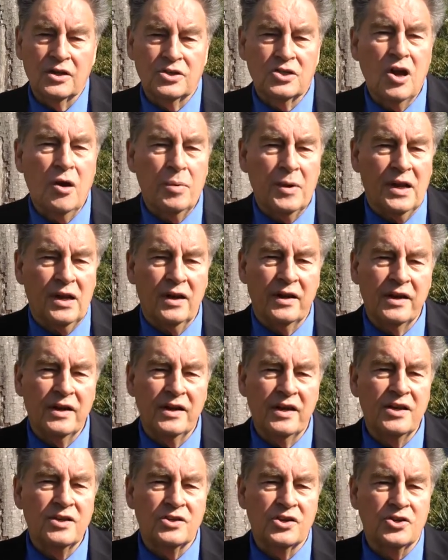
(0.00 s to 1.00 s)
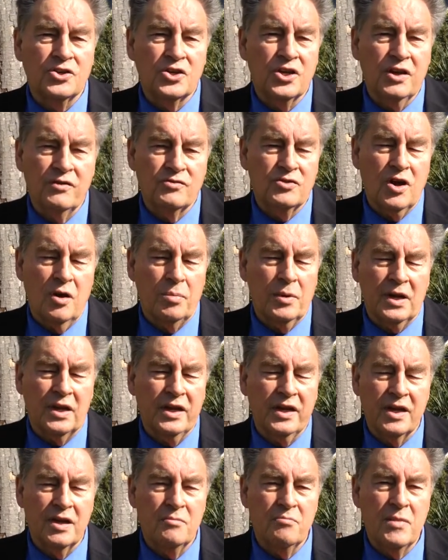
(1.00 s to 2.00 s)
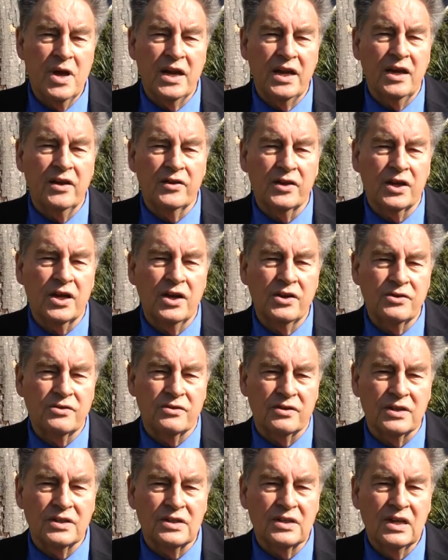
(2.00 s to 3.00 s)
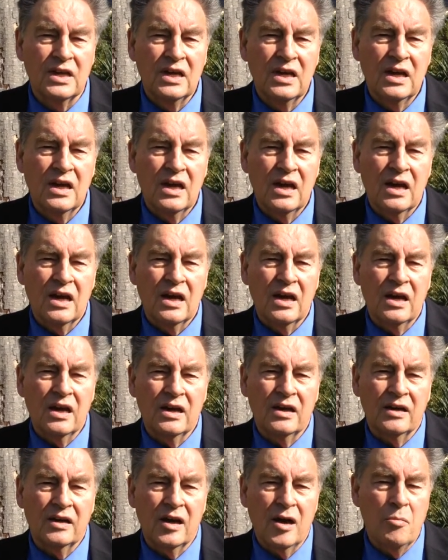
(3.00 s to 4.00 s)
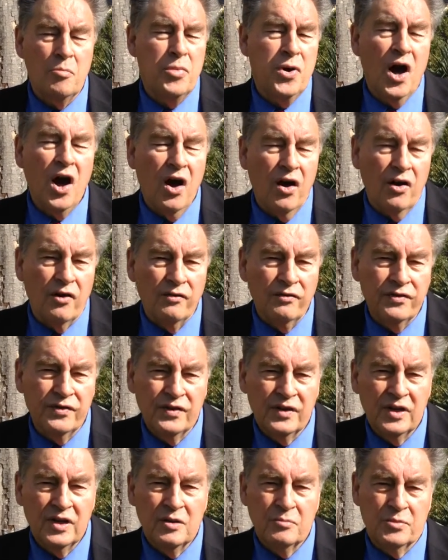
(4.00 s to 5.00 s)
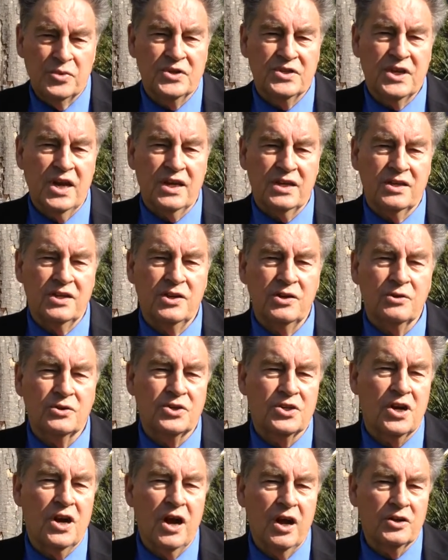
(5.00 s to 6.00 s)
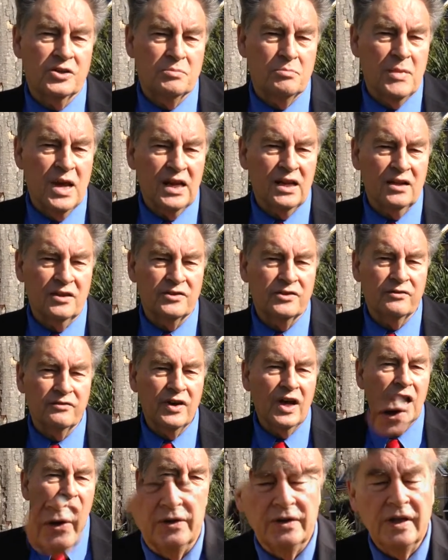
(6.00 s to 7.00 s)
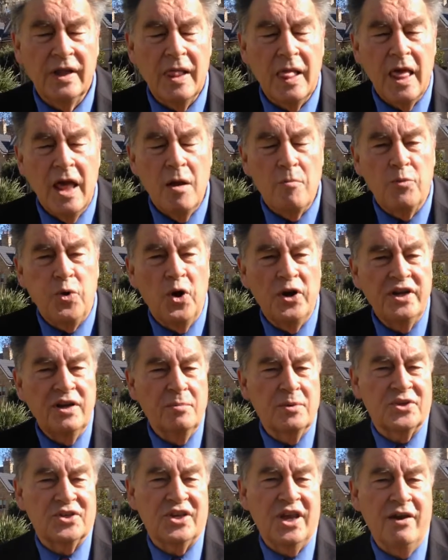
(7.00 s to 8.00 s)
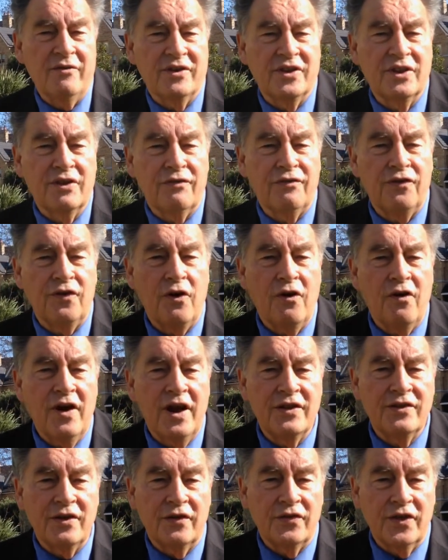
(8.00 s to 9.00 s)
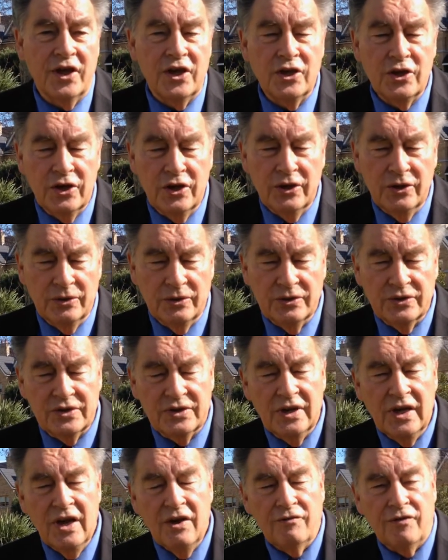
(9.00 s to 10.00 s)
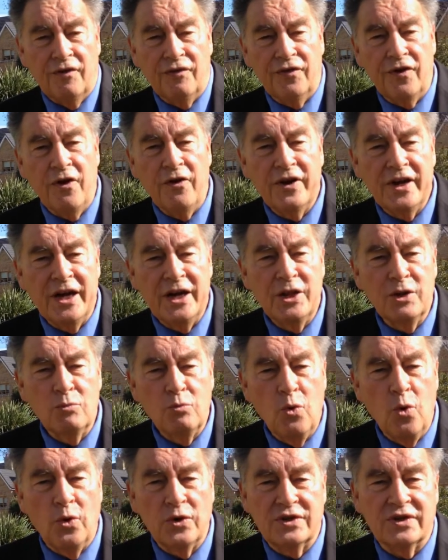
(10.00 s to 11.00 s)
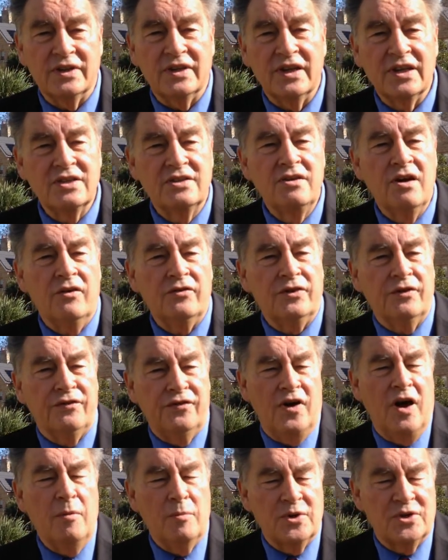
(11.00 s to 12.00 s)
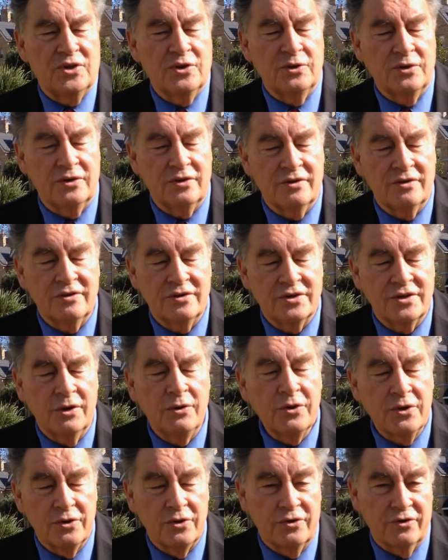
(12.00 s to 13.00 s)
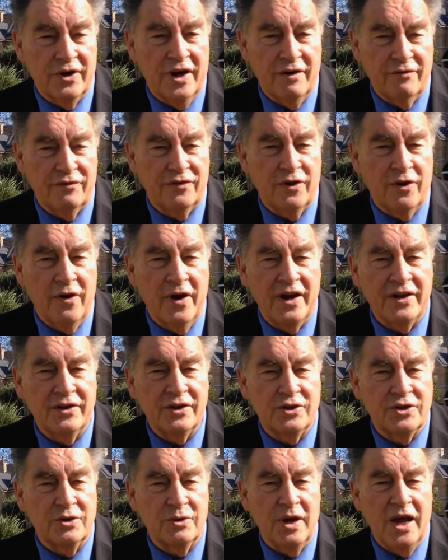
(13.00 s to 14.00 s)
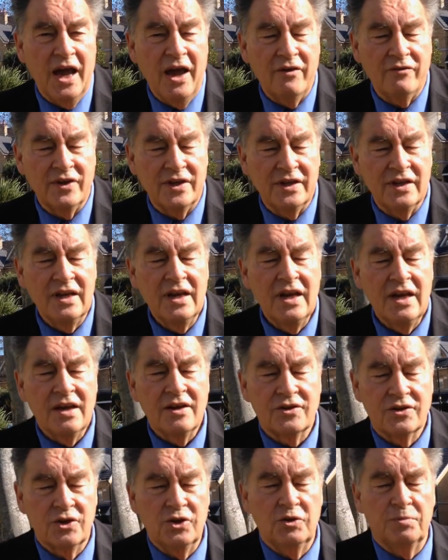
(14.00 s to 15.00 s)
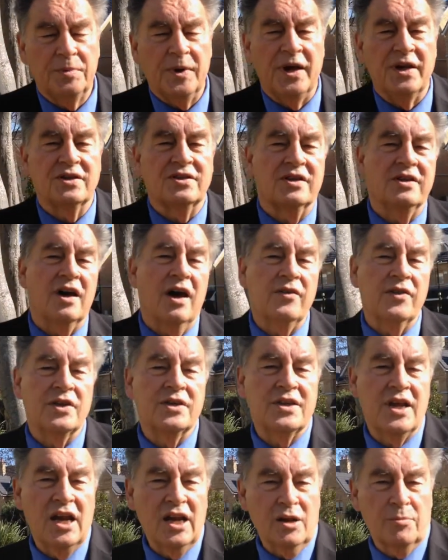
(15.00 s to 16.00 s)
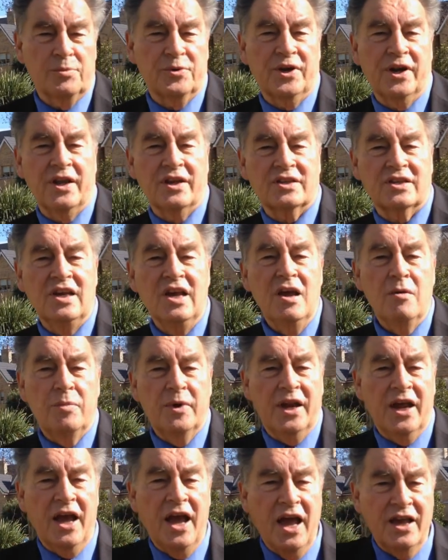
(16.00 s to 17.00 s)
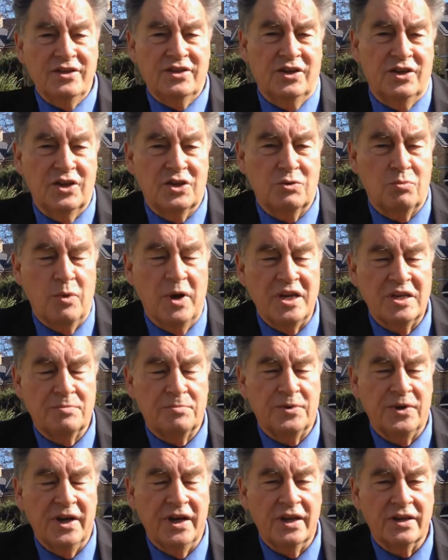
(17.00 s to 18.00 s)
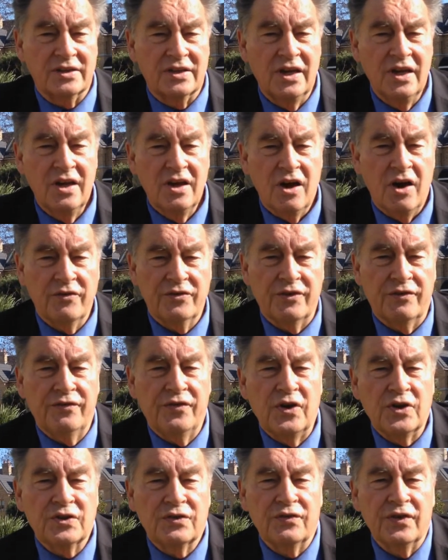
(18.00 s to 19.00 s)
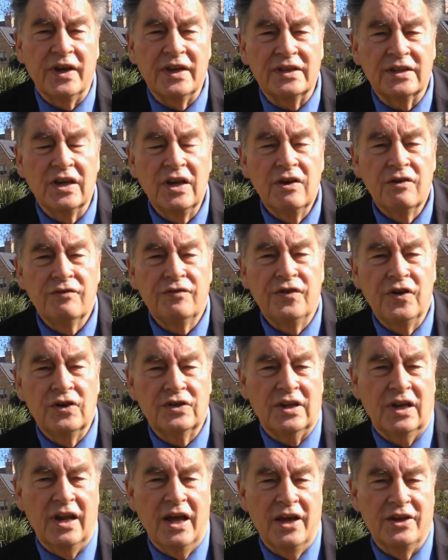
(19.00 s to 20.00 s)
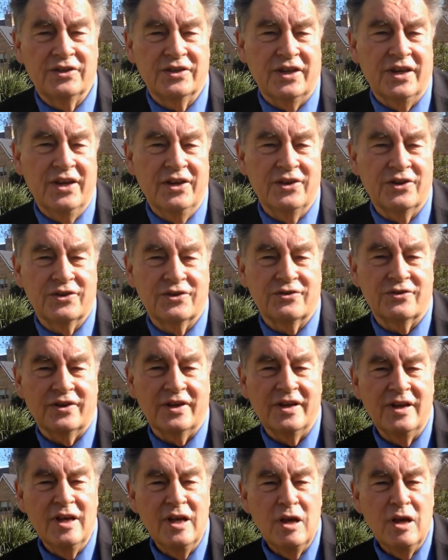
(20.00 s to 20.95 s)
topically and is achieved topically in many other countries, above protecting your child's mental development. Point number seven, the fluoride that they use for fluoridating the water is not the pharmaceutical grade fluoride that you have in toothpaste and other dental products, but a hazardous waste product of the phosphate fertilizer industry.